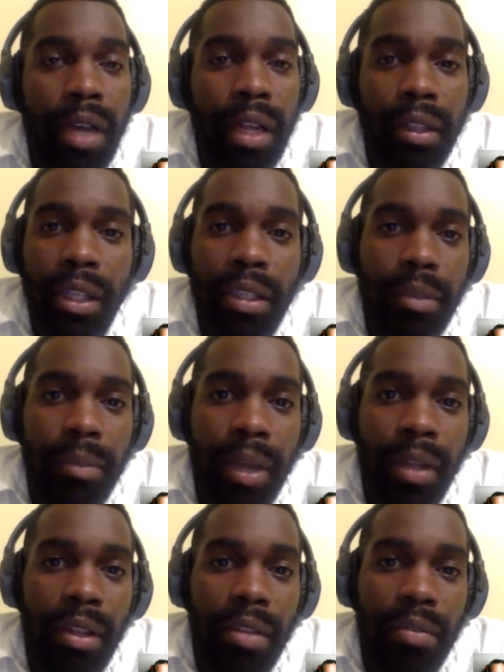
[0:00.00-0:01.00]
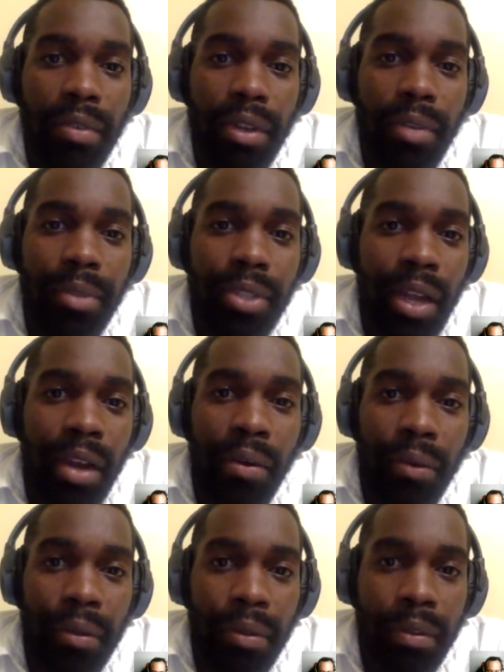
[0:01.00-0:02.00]
think the main thing for him is health.
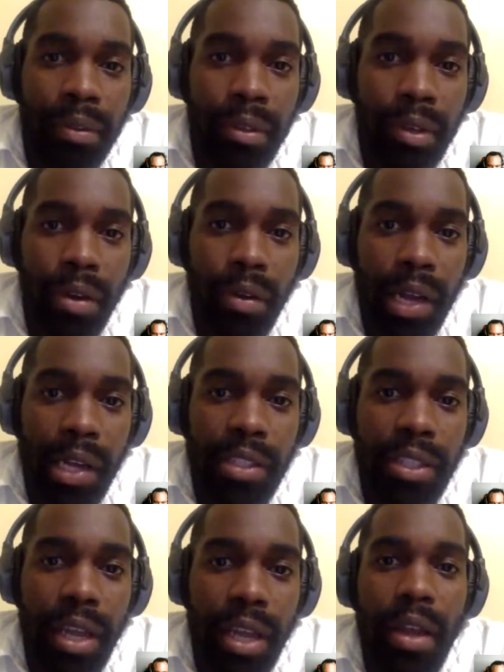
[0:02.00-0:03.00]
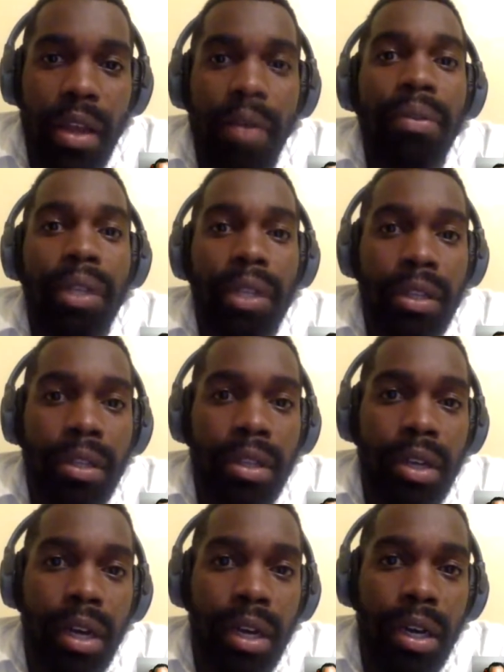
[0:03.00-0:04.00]
Can he stay healthy?
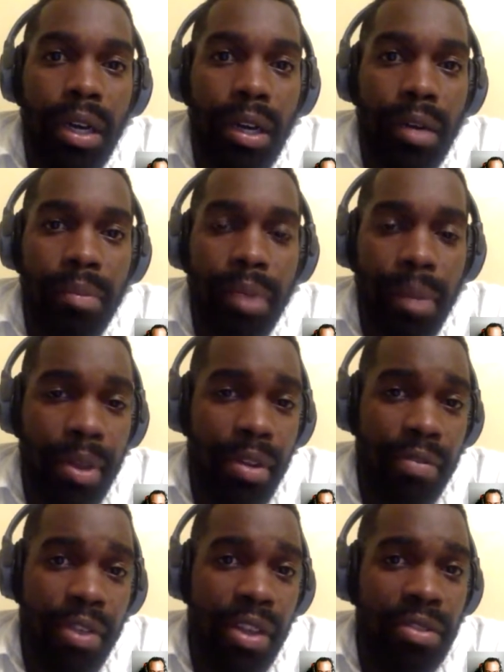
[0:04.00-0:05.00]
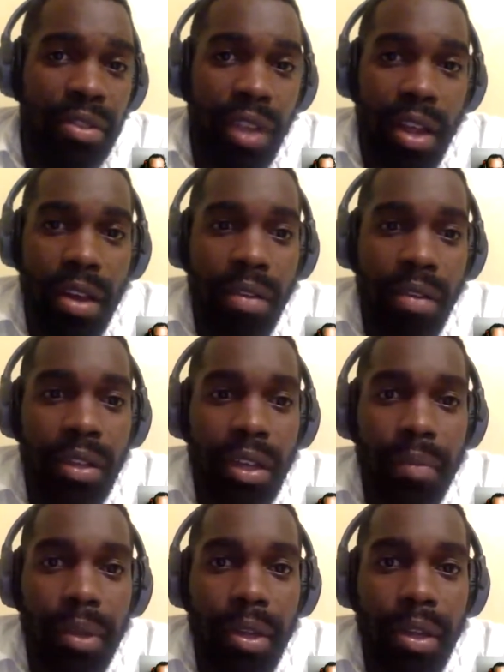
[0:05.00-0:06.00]
But I mean, if he could stay healthy, I
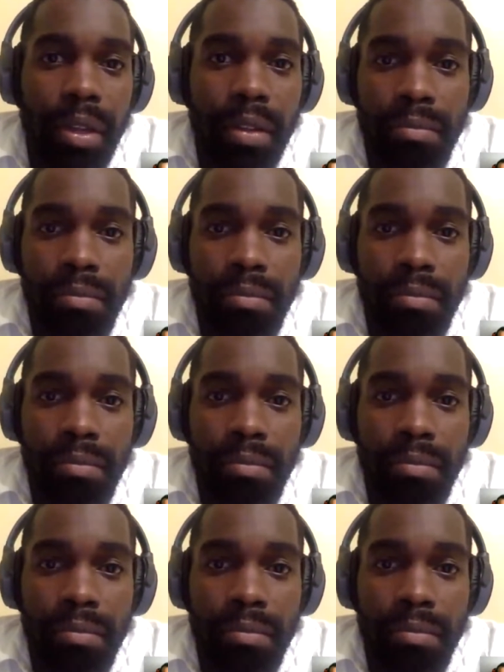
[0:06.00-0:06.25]
mean,